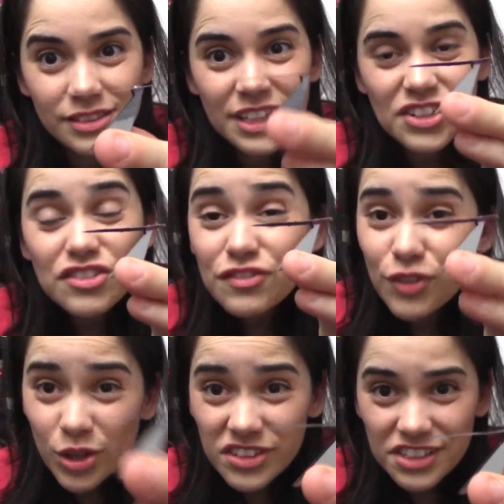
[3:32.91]
That's as
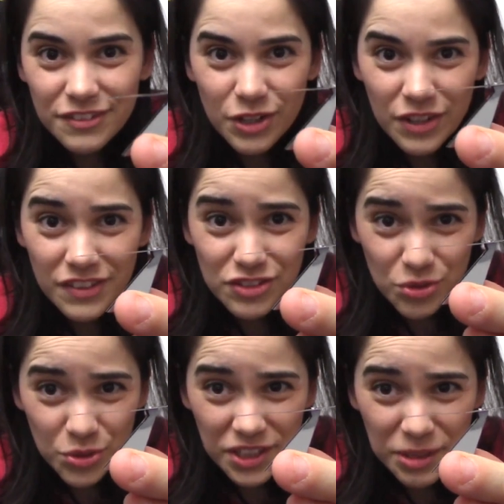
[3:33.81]
far as I've gotten this
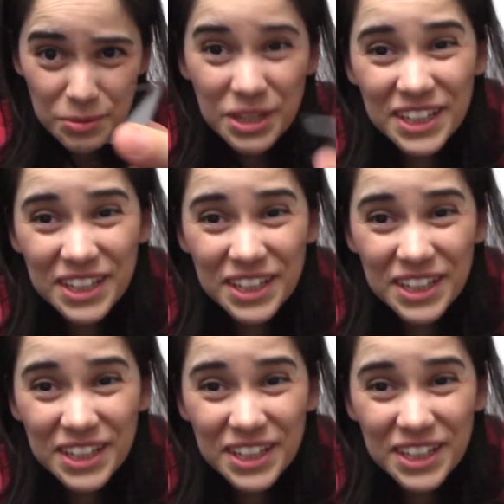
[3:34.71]
whole time.